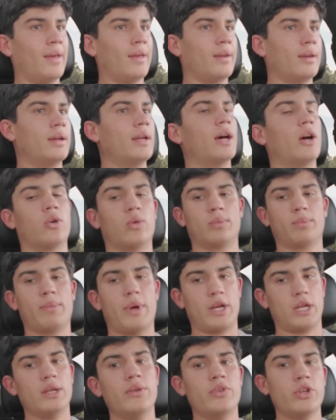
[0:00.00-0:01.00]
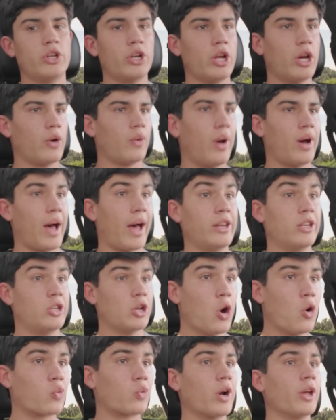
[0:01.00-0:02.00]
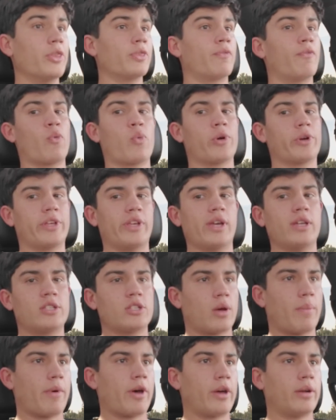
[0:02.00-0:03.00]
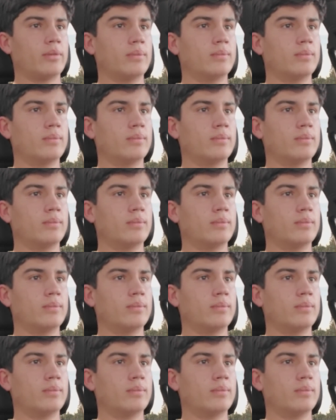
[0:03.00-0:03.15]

Now, many of you know I don't run 48s on mine.